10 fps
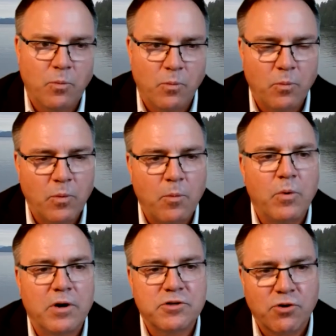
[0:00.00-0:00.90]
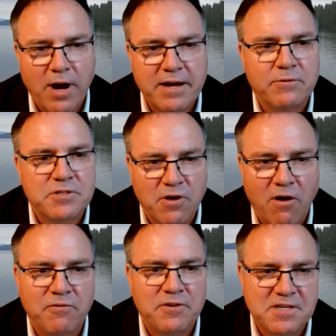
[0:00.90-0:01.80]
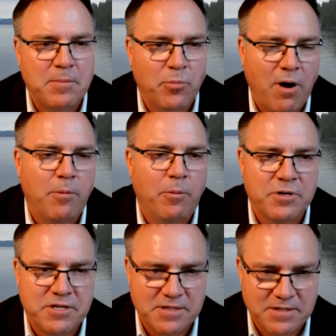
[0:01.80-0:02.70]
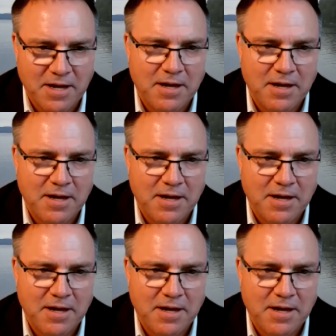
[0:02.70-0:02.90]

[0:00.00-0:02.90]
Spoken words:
we're trying to solve, the same problem, which is